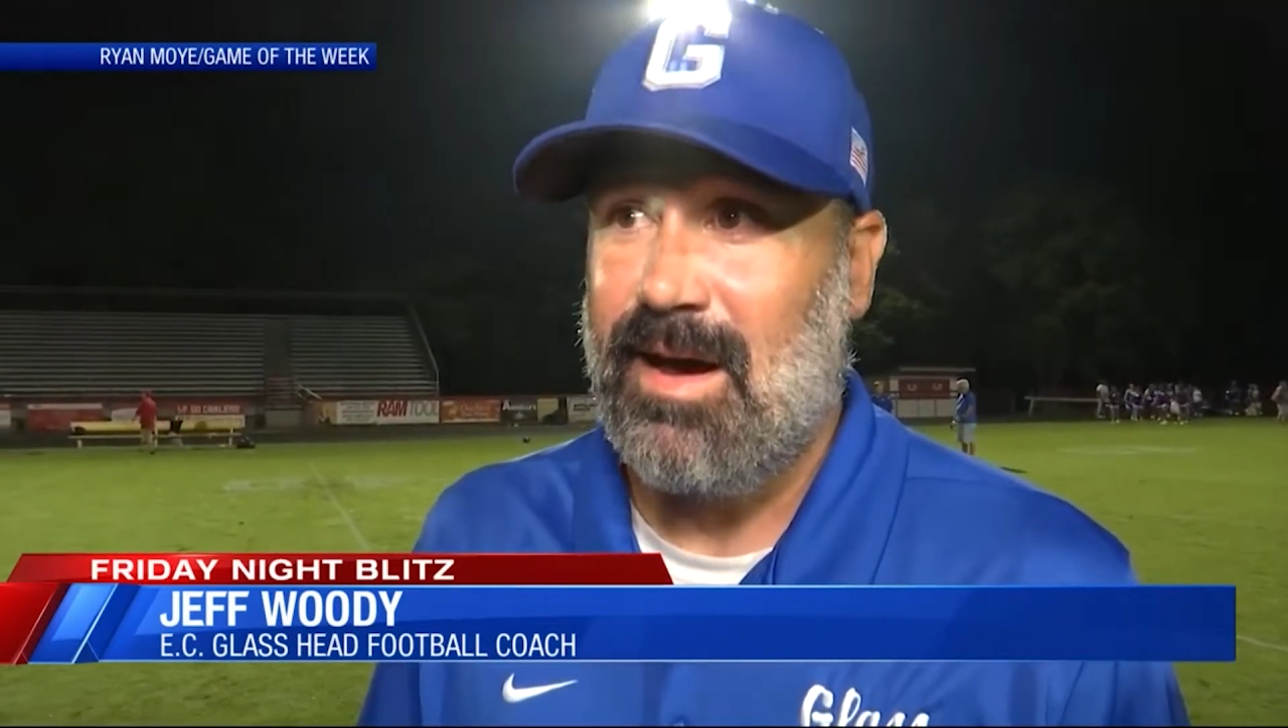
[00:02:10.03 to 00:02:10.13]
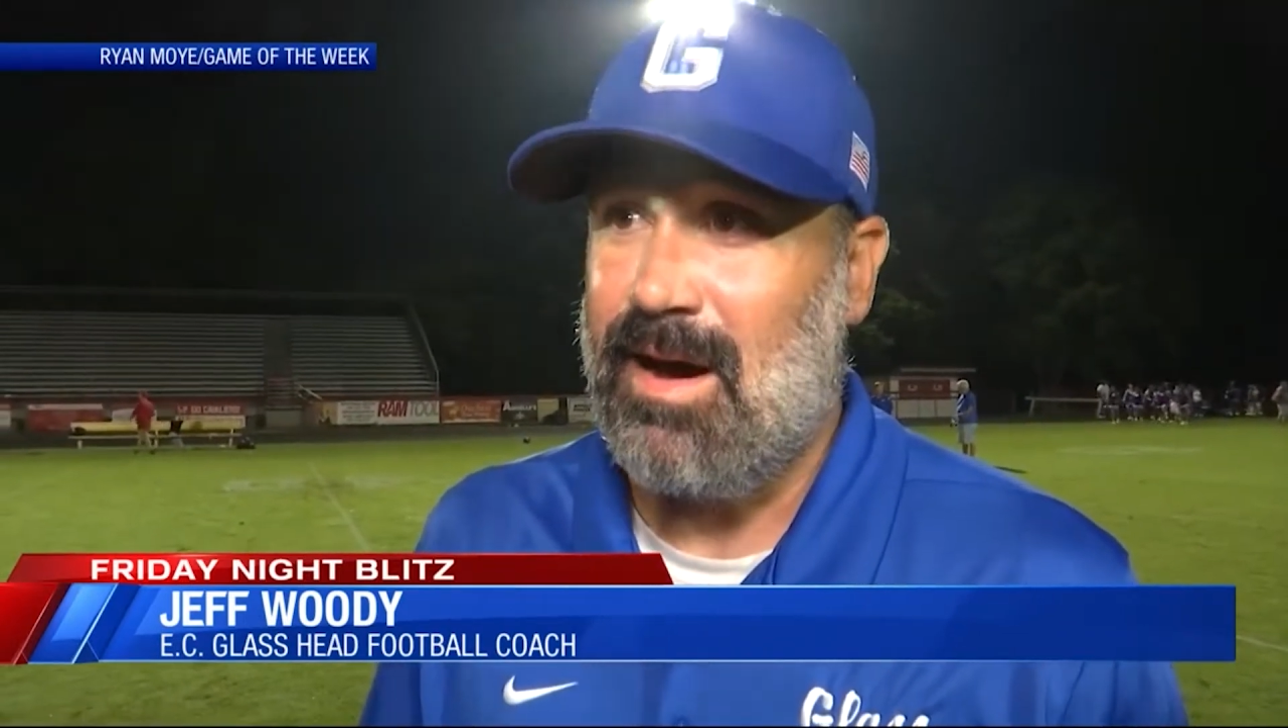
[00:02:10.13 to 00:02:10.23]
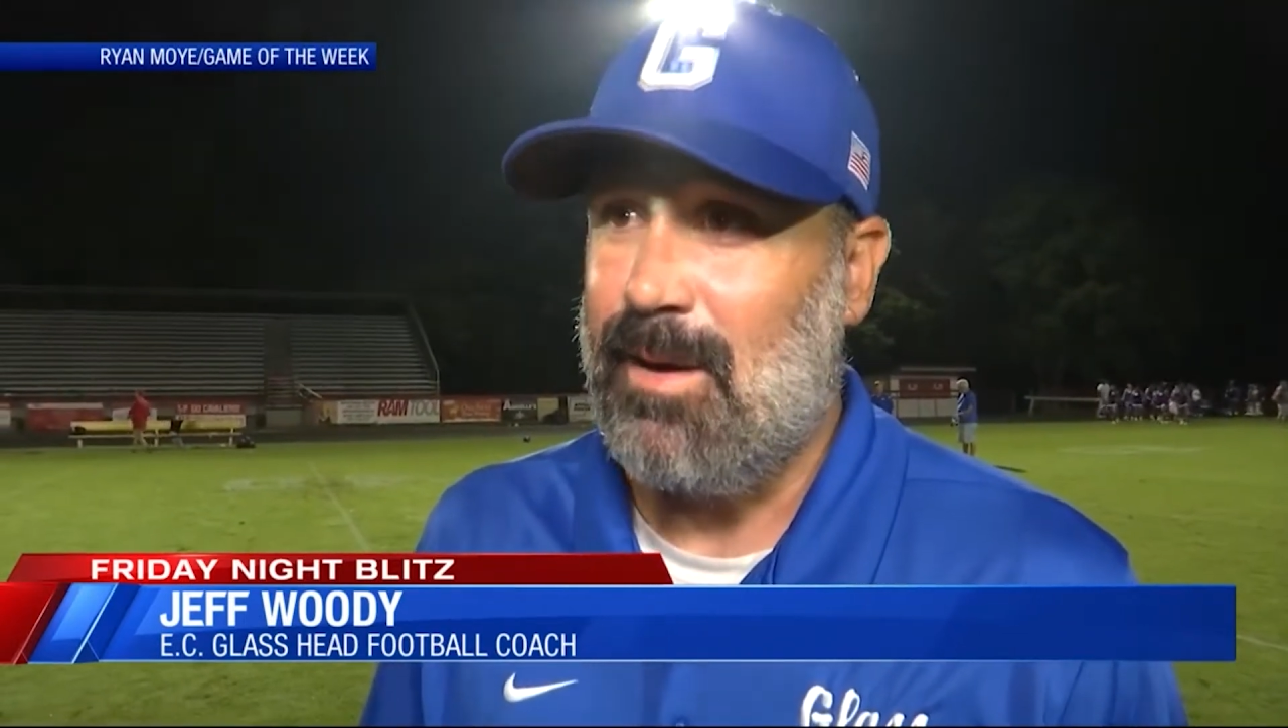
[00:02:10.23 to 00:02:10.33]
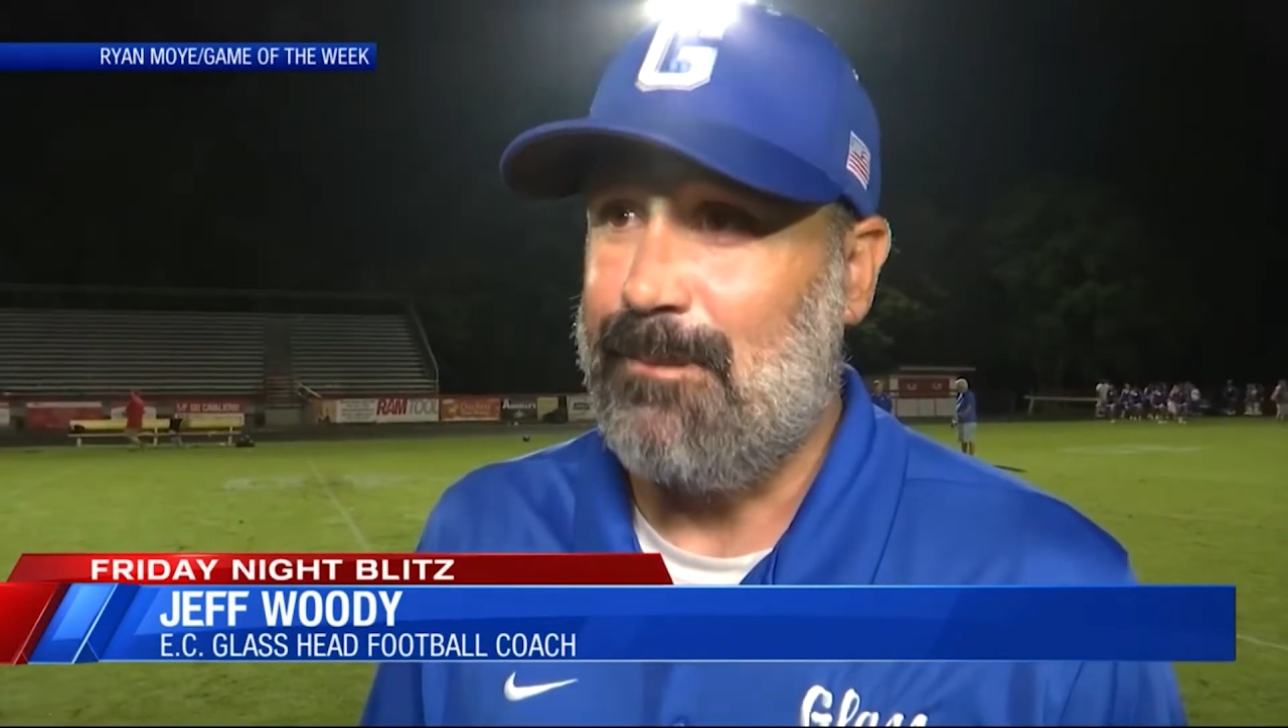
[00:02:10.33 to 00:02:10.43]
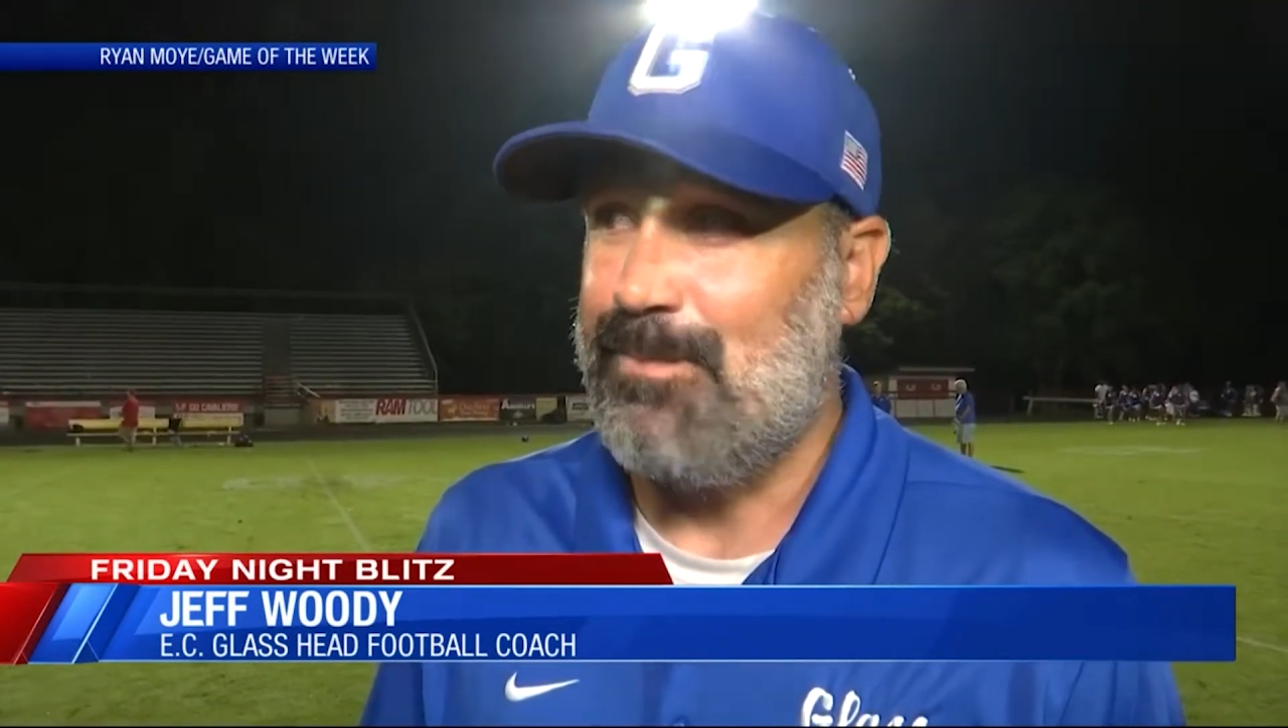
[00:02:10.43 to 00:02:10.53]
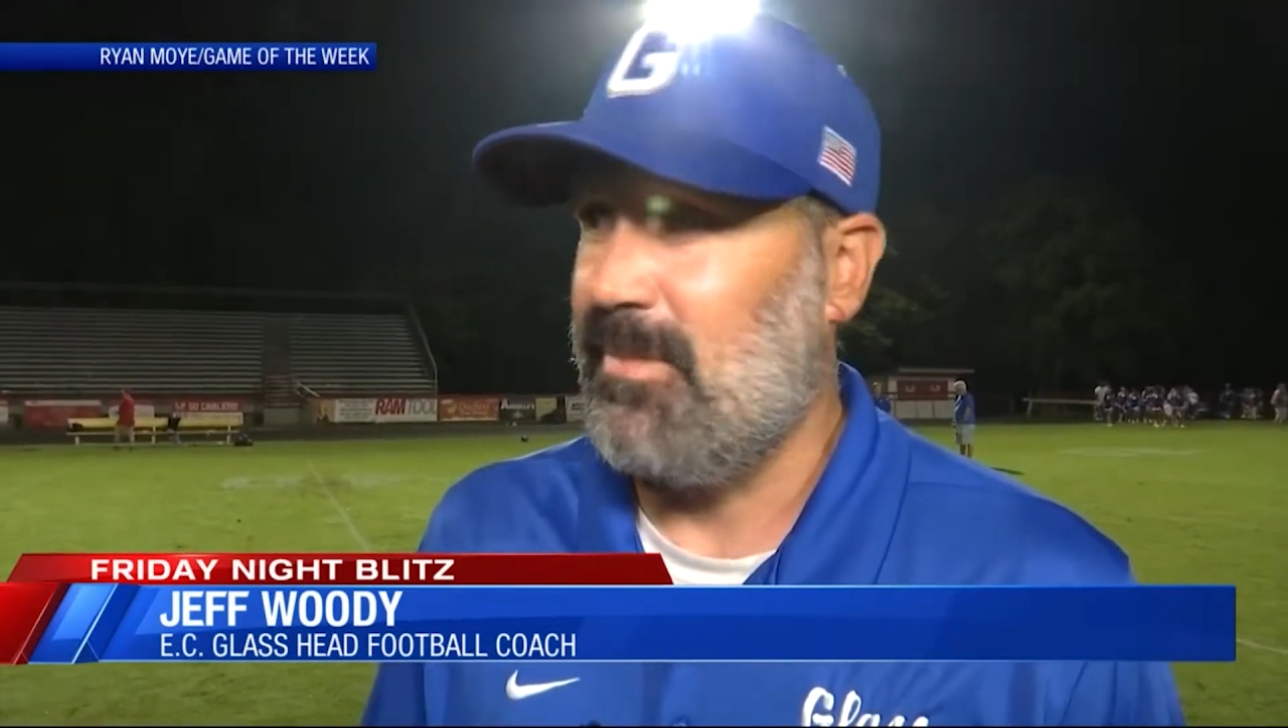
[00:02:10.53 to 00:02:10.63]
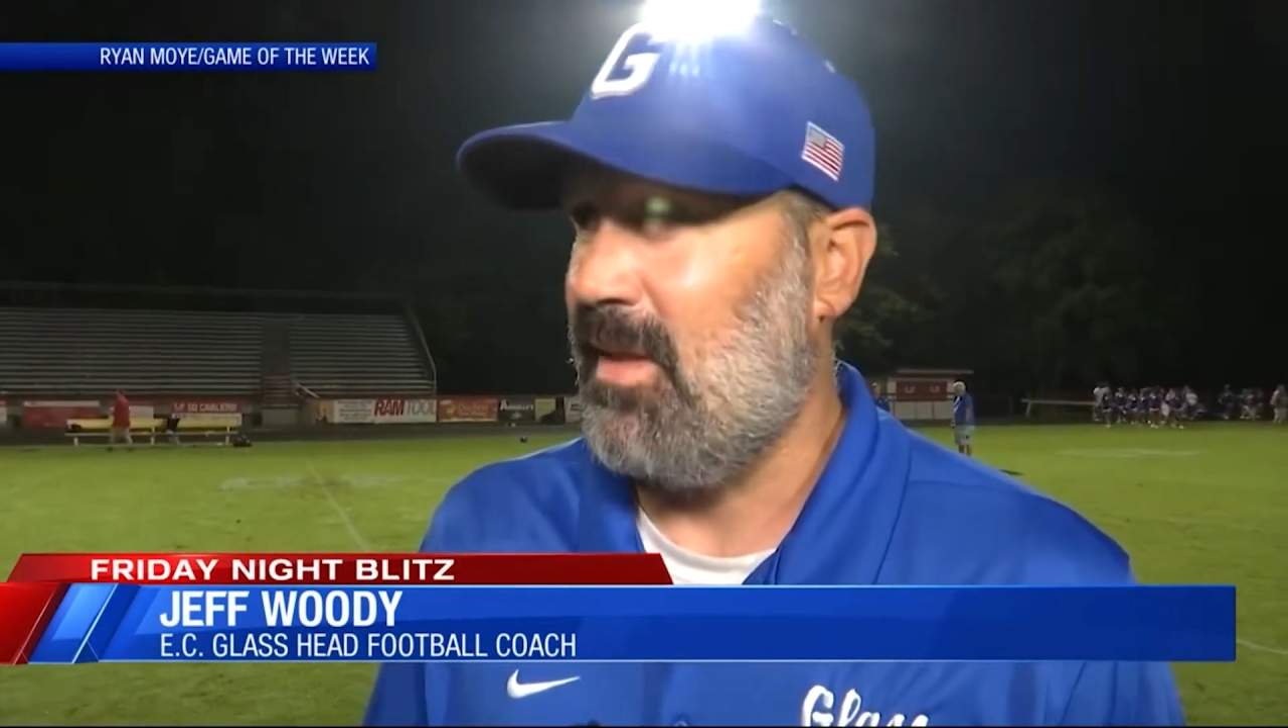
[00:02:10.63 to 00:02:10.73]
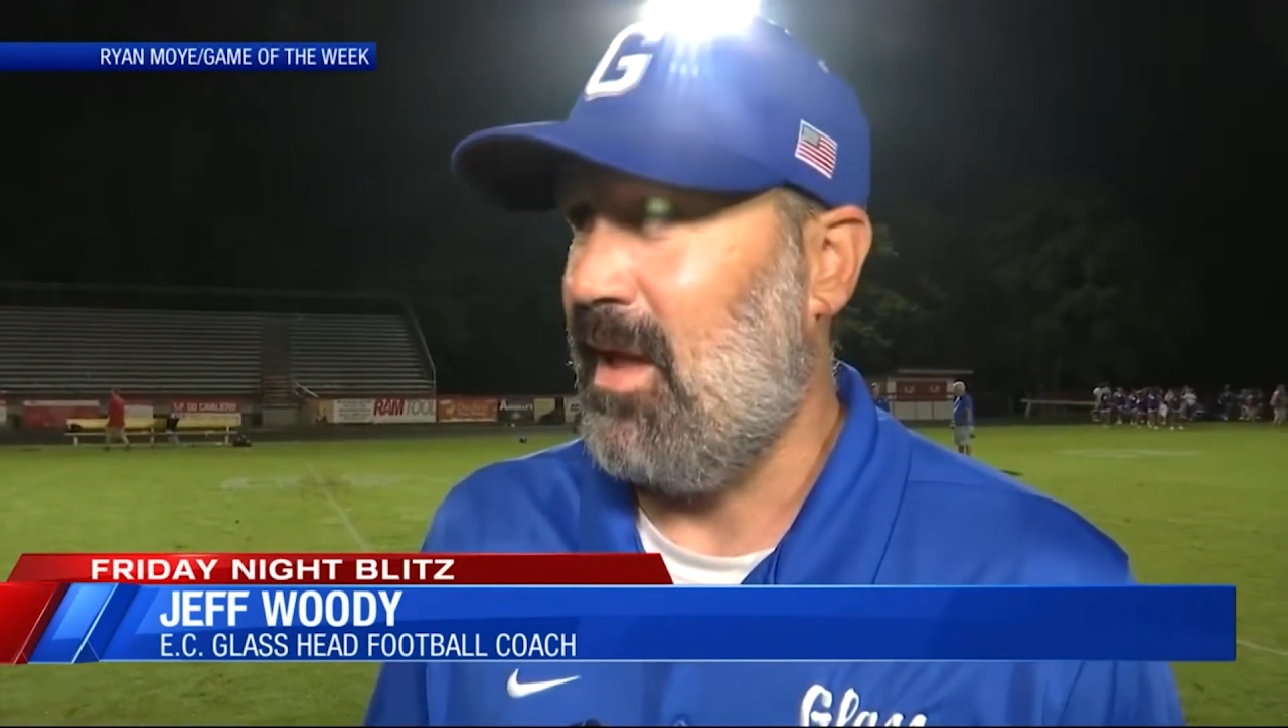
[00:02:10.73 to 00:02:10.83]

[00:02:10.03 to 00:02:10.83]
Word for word: um,